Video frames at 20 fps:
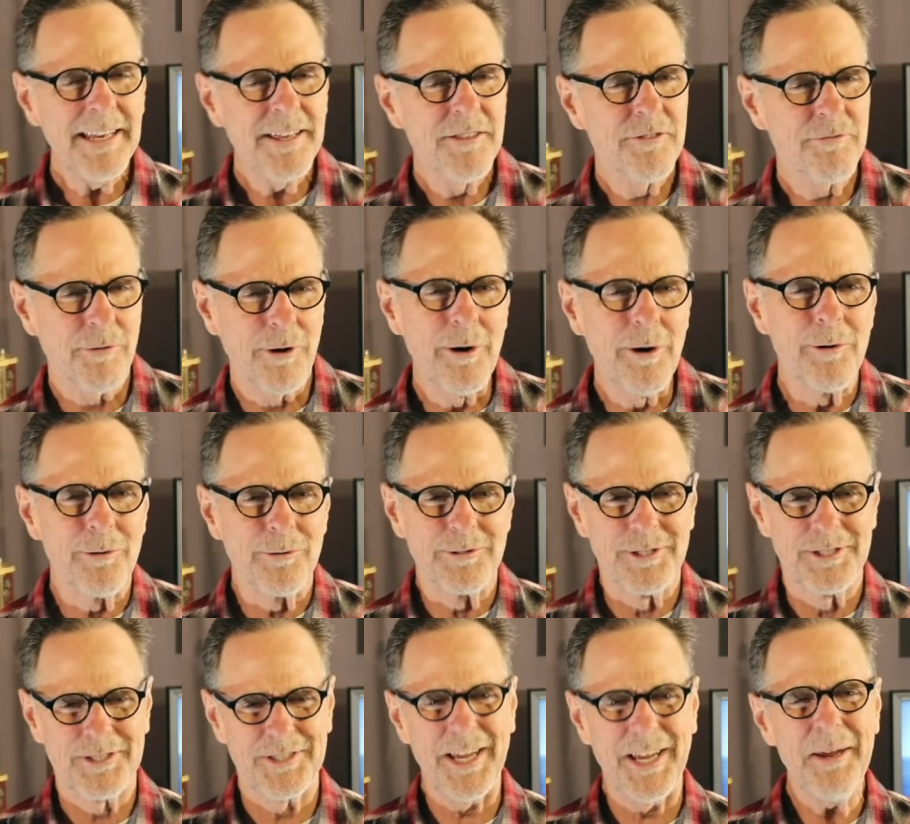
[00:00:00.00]
Thrones.
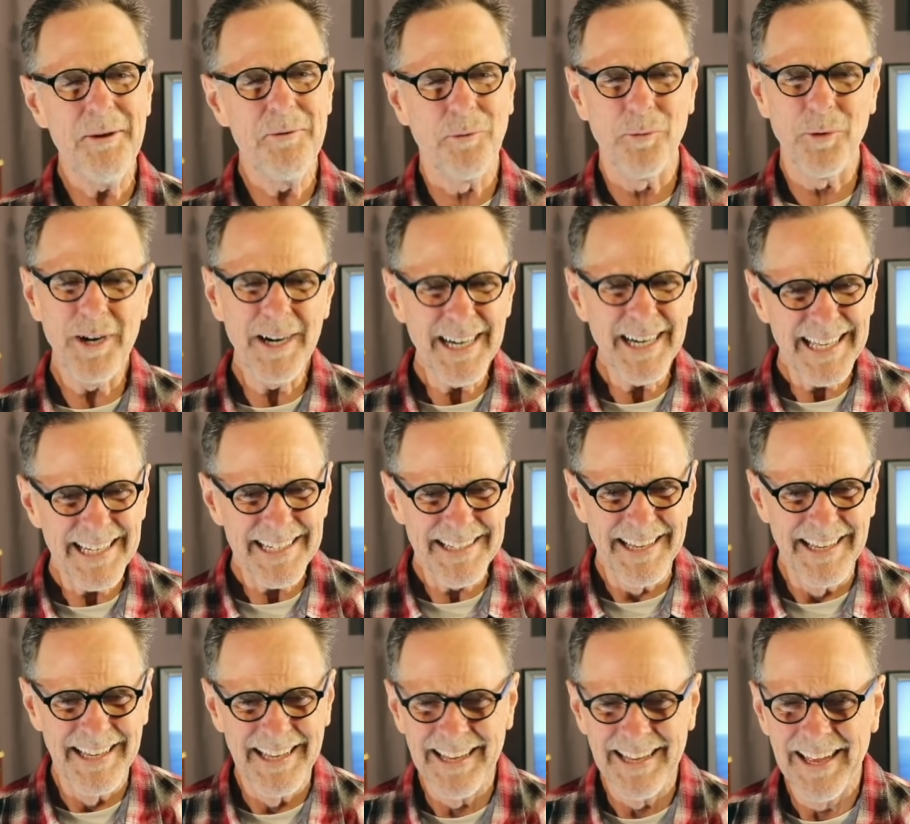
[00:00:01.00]
Say
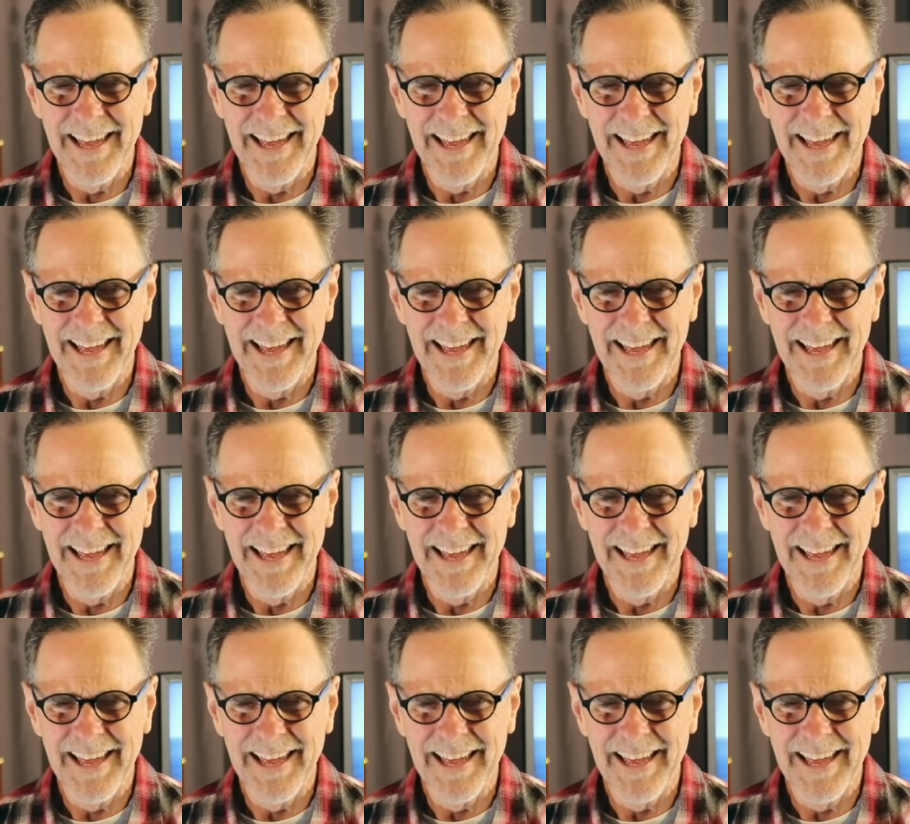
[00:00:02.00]
what?